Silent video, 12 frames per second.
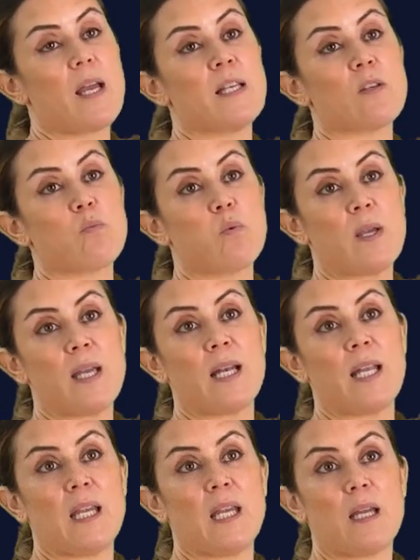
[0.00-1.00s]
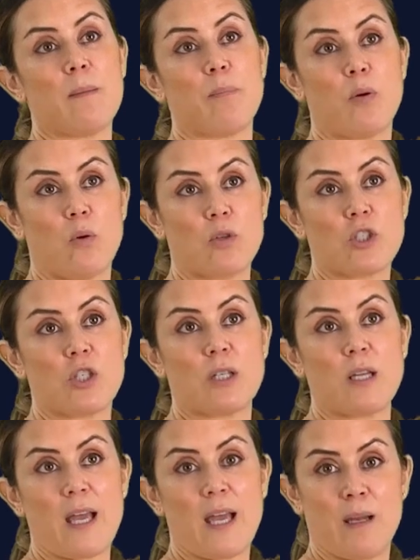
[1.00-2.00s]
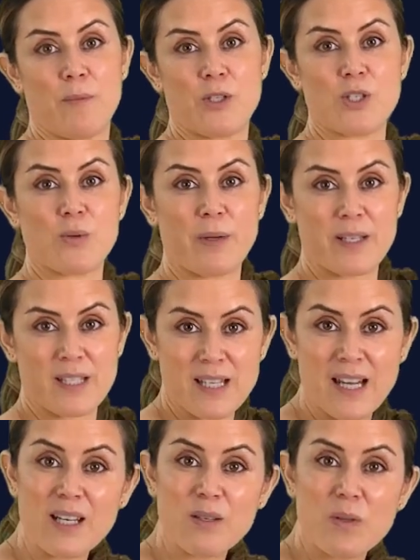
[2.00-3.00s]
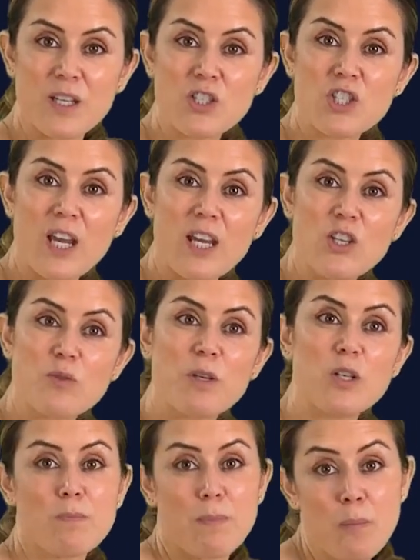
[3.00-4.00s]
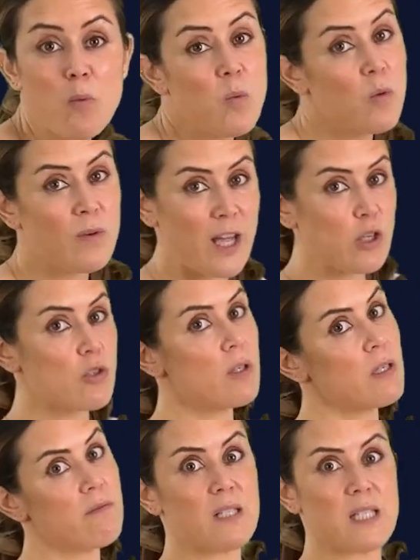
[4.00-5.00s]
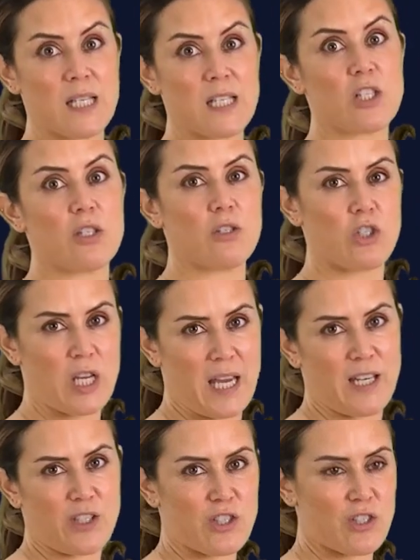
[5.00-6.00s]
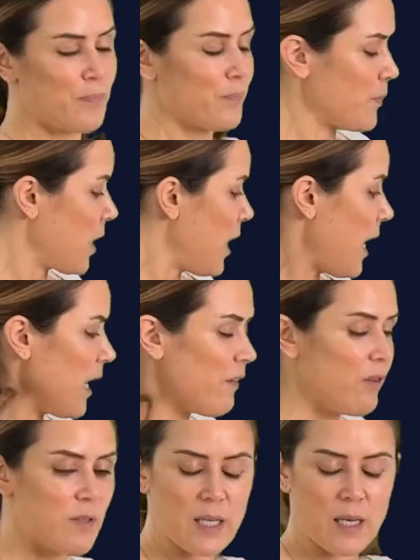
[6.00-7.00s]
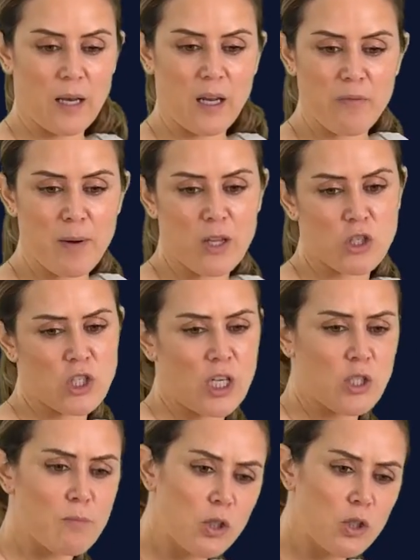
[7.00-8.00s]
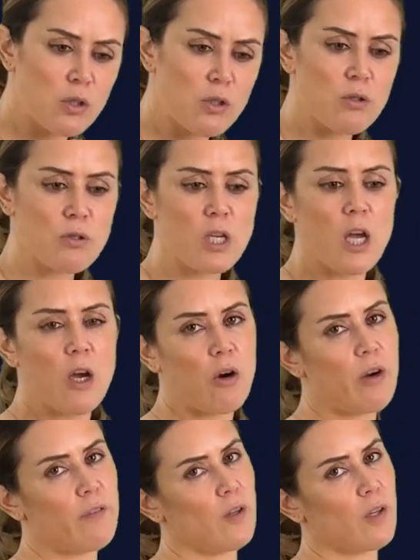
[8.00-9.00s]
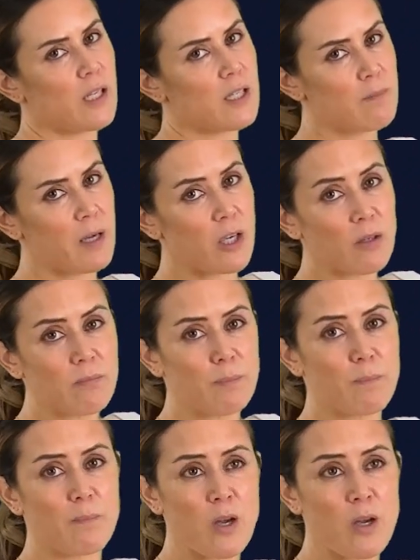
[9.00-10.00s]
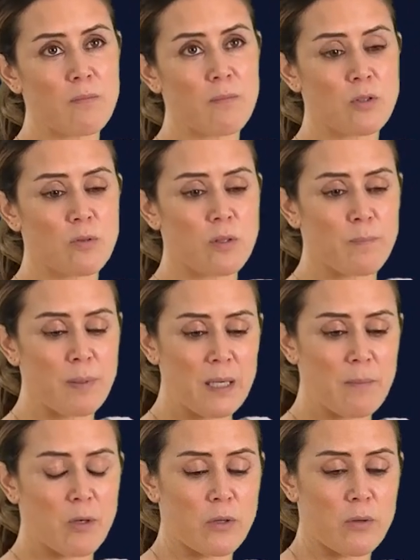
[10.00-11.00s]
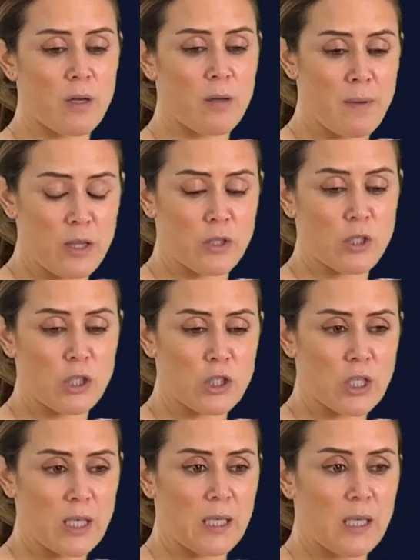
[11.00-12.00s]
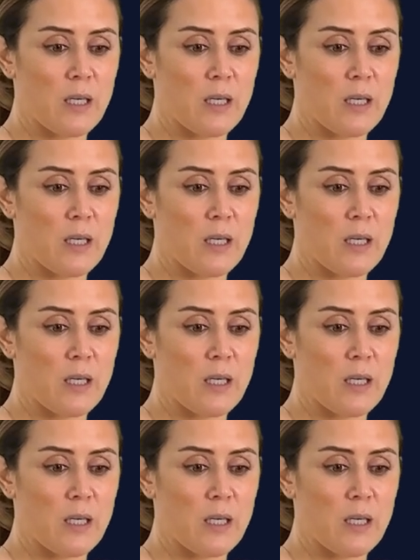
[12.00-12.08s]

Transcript: a really important element to understand within change, because people will naturally resist change. And if you've seen any of my other change models, or if you look into my own model, the B methodology,